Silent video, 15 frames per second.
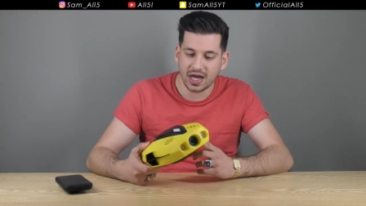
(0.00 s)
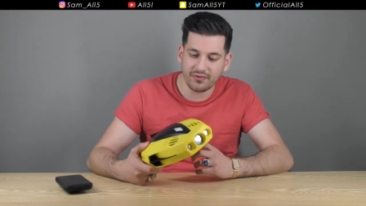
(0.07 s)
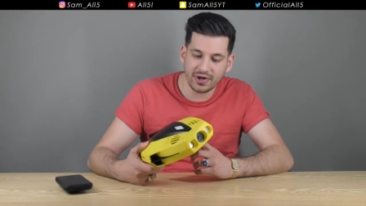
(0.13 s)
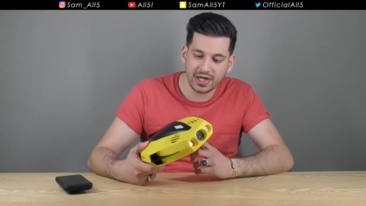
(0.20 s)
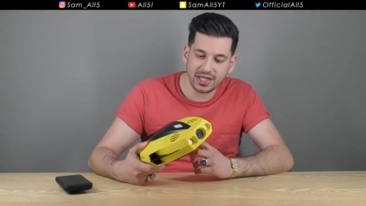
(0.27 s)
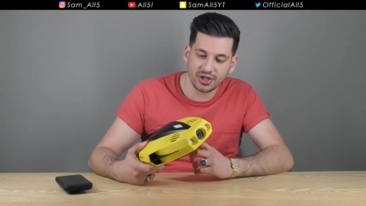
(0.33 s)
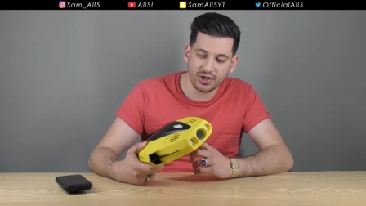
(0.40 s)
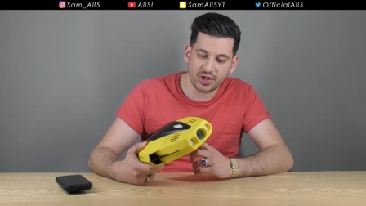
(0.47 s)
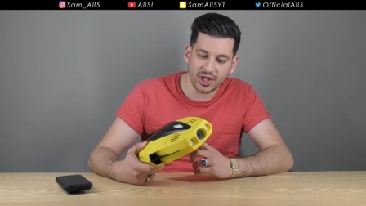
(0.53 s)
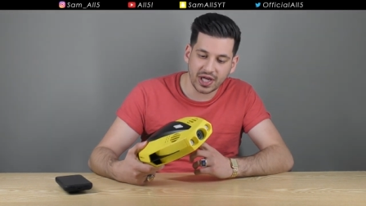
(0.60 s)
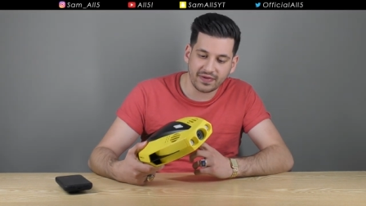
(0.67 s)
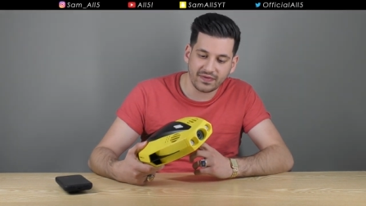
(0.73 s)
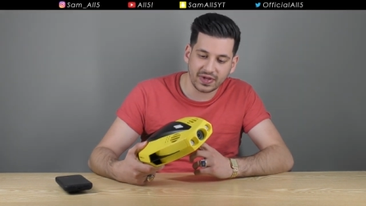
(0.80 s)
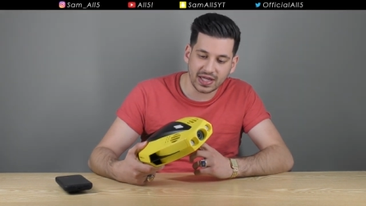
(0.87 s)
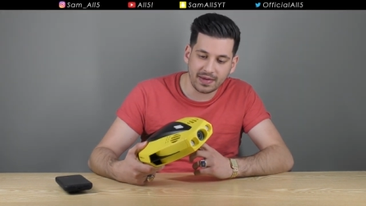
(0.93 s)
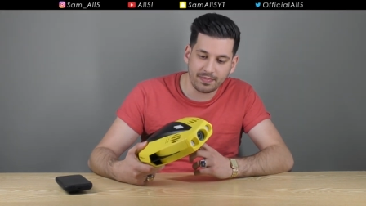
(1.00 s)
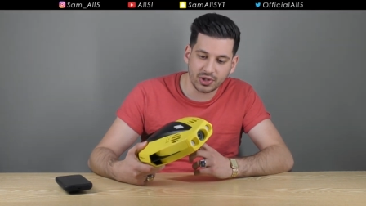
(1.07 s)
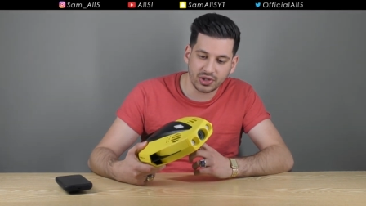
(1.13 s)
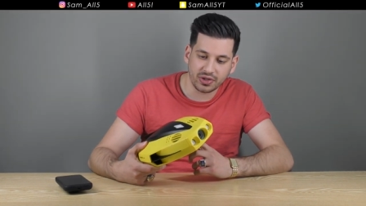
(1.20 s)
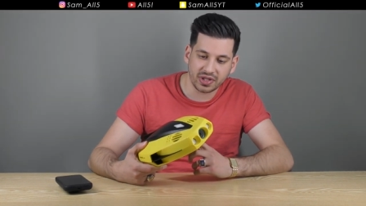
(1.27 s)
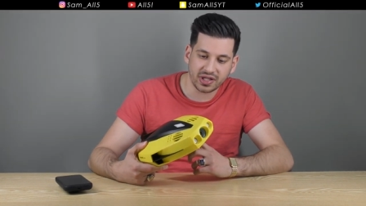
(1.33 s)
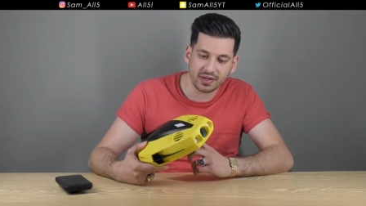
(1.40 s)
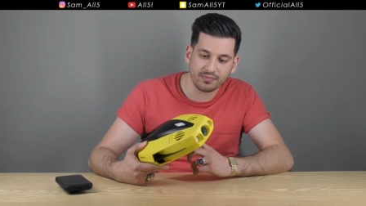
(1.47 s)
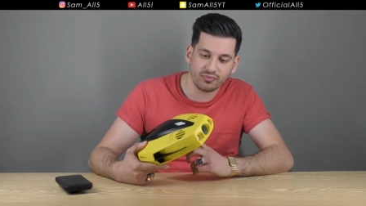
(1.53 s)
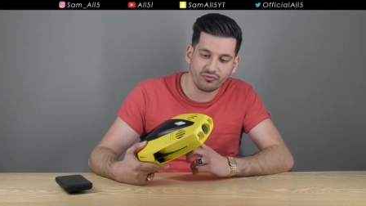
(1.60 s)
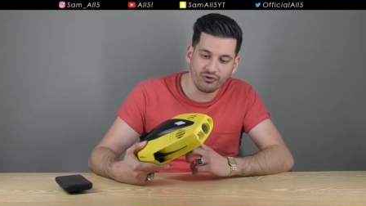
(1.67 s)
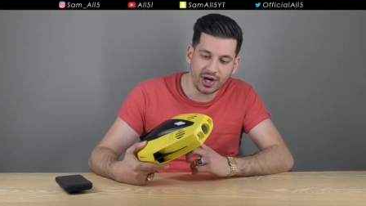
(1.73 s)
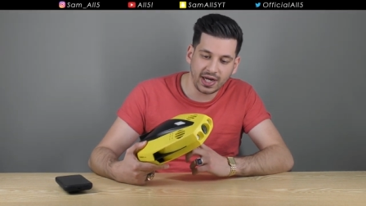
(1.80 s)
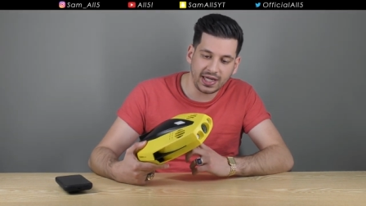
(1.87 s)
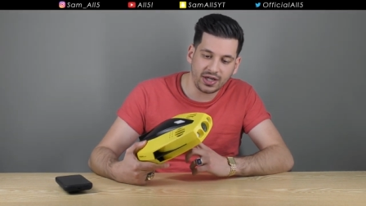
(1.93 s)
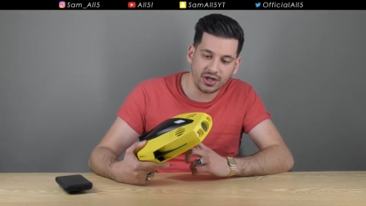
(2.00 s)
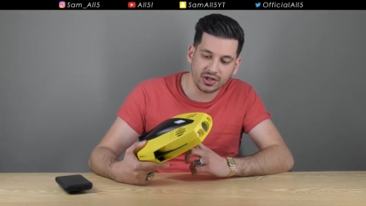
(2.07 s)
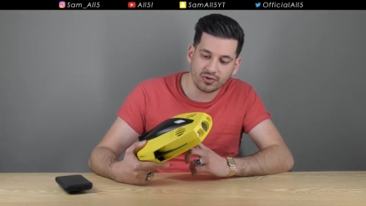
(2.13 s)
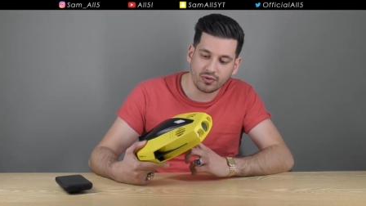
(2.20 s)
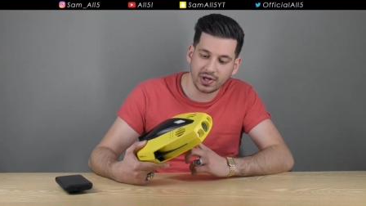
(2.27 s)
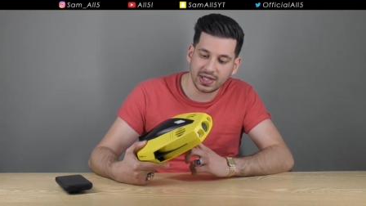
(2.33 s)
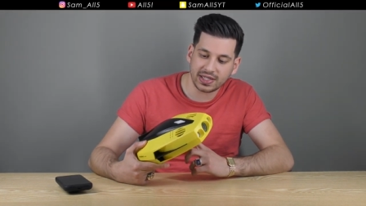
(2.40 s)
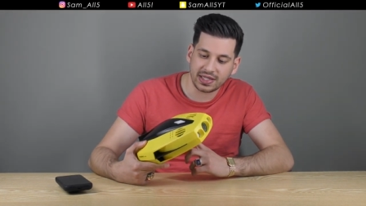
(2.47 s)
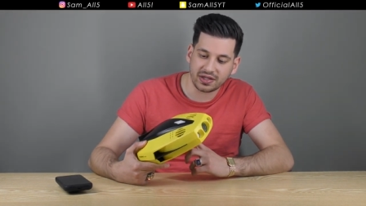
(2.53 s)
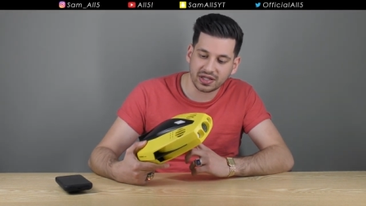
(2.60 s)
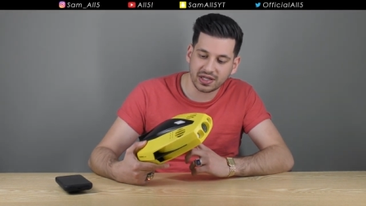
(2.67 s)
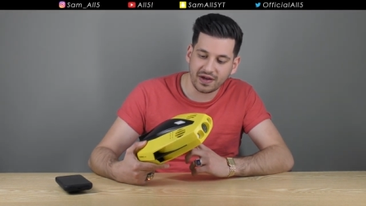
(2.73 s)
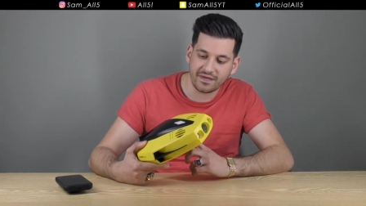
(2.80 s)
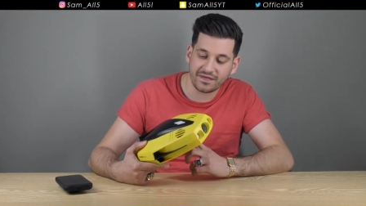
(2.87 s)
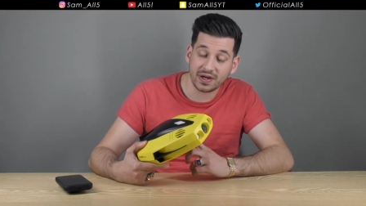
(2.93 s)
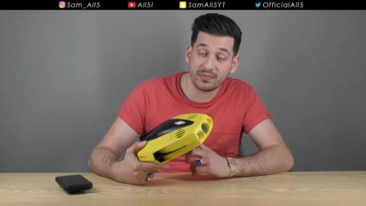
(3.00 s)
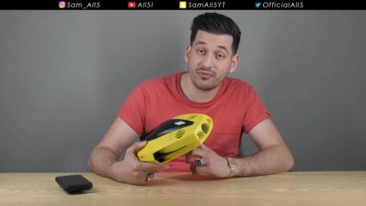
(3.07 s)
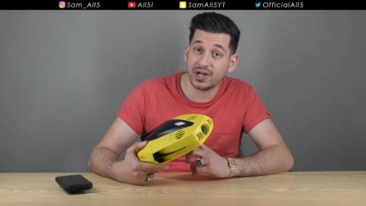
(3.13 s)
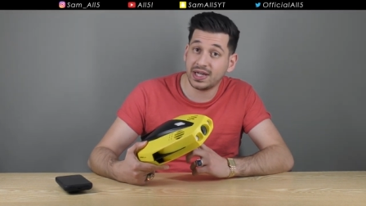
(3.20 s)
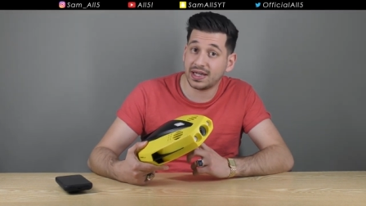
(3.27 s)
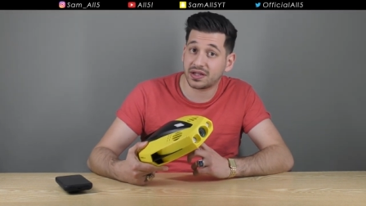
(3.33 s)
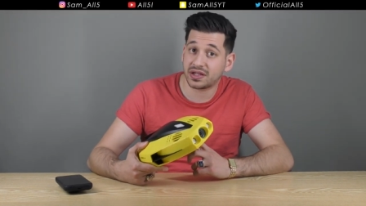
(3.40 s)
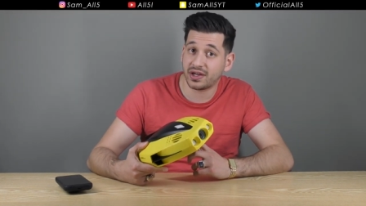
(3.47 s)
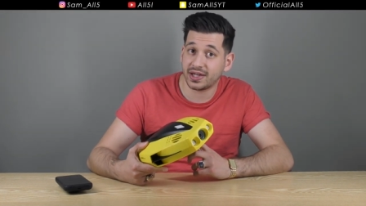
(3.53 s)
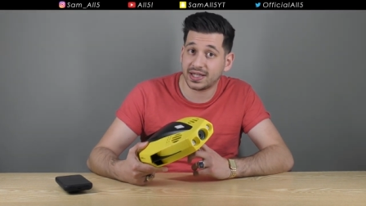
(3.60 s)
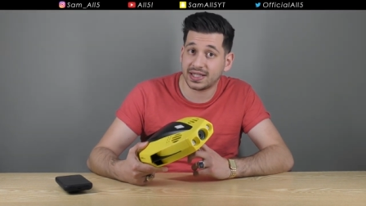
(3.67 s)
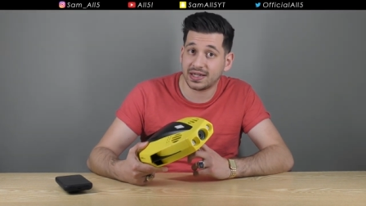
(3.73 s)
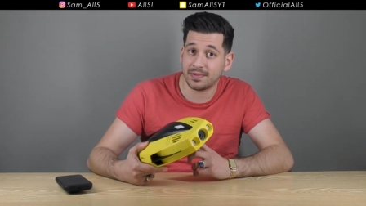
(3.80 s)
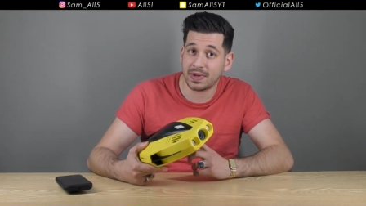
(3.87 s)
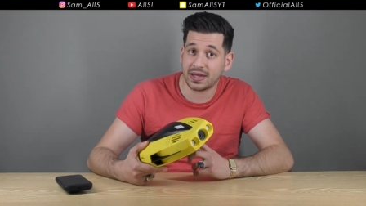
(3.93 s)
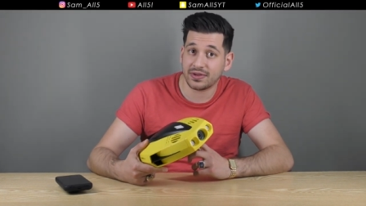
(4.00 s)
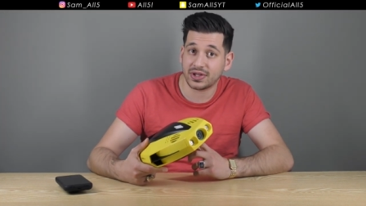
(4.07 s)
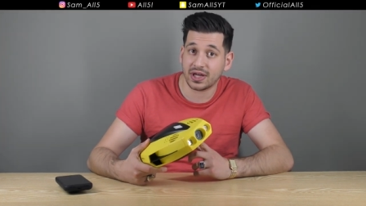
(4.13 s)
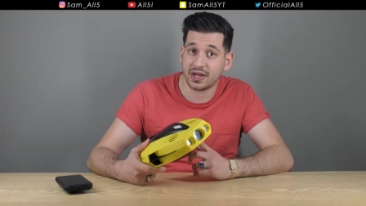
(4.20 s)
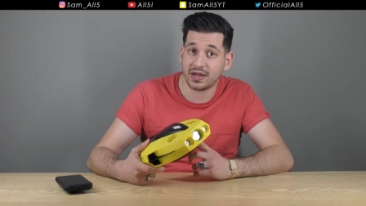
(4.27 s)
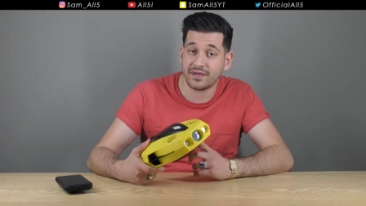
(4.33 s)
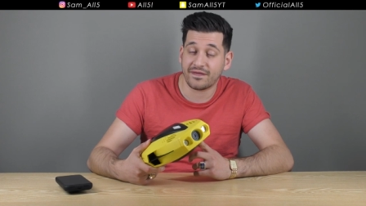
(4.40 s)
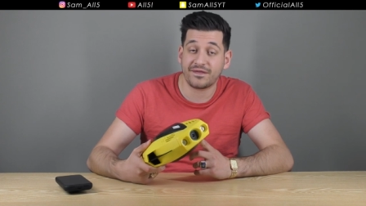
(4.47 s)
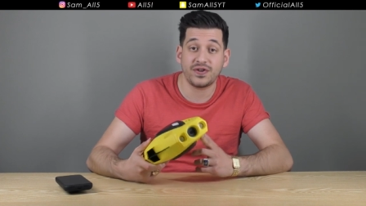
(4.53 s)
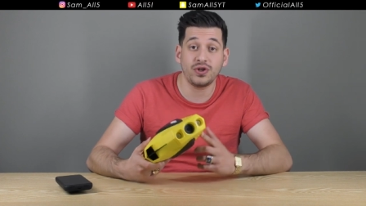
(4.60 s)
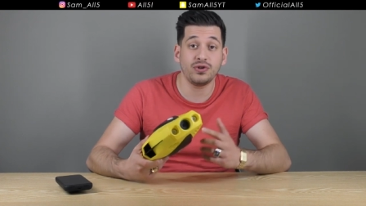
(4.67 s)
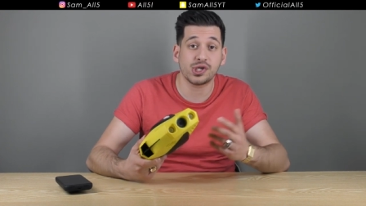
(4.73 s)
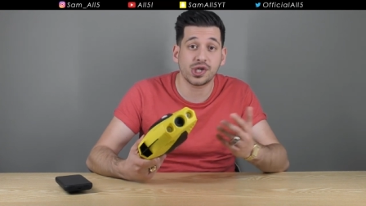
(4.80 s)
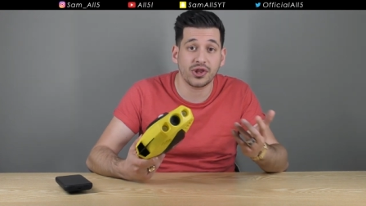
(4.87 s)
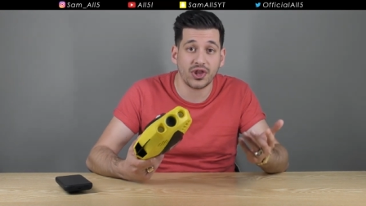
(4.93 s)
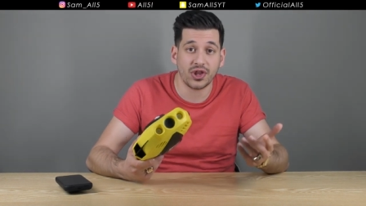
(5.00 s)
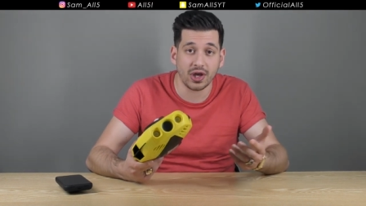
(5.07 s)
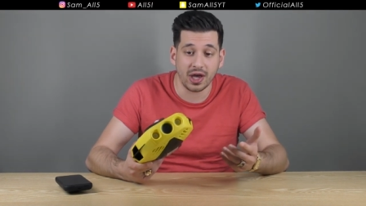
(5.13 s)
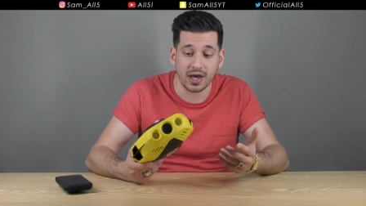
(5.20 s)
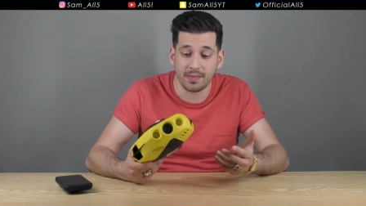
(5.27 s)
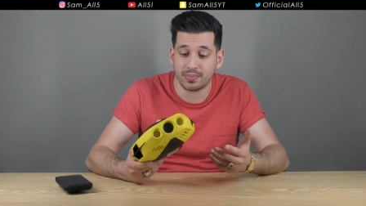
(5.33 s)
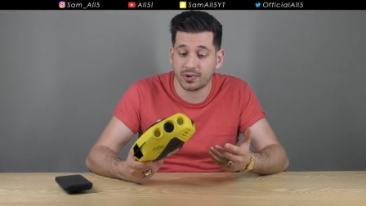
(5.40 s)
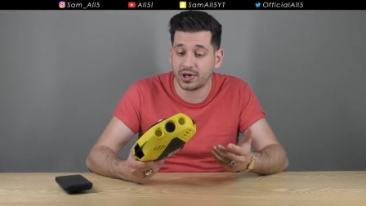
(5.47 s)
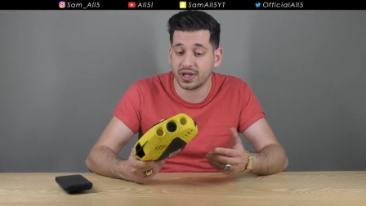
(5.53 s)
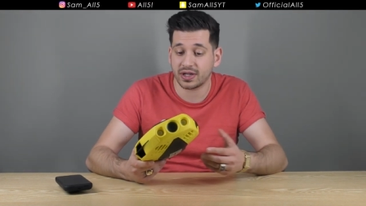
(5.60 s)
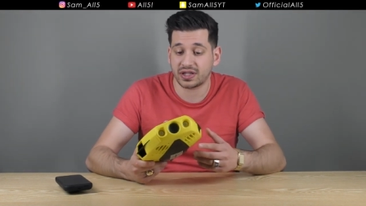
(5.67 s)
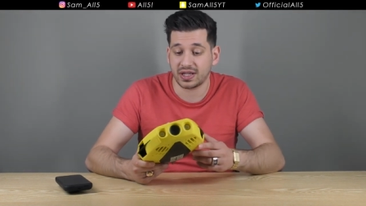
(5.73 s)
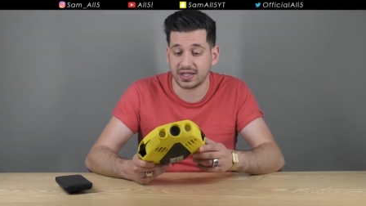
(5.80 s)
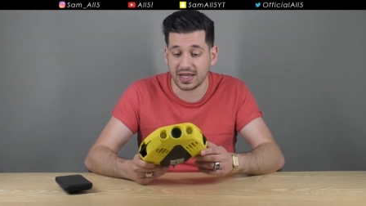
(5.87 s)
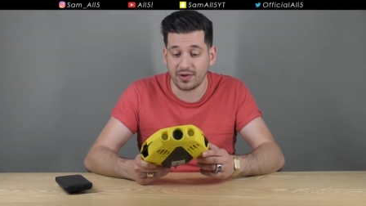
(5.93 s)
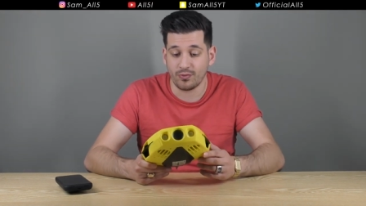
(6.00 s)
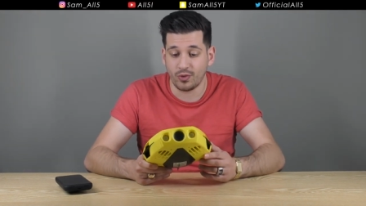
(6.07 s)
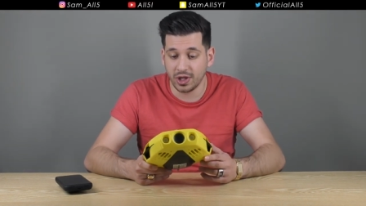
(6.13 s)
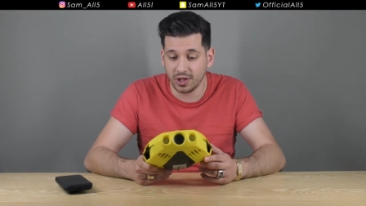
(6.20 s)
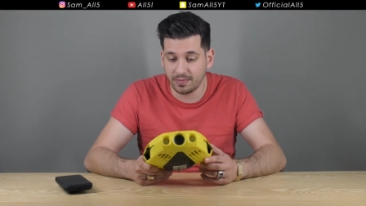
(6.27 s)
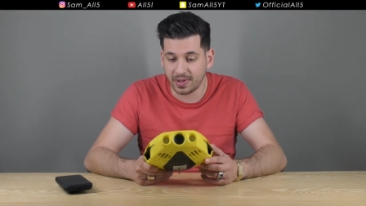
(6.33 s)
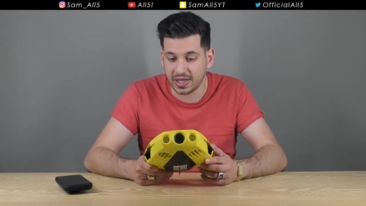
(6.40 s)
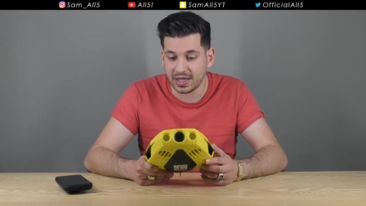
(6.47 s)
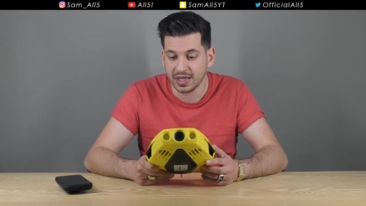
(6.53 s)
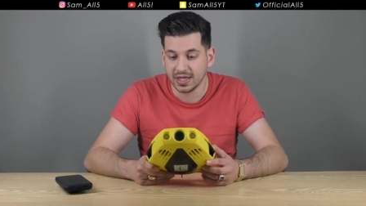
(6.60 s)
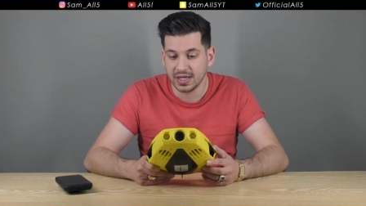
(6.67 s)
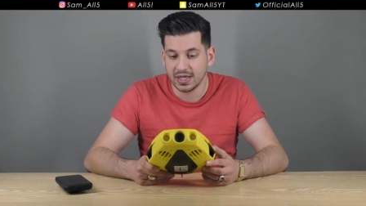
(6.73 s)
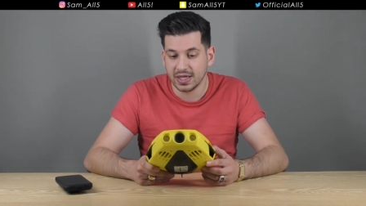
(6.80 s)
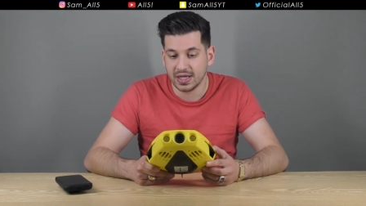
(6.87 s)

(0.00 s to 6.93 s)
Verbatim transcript: I really do think that they produce some really good quality stuff and I'm really excited about the future th uh, products that they will be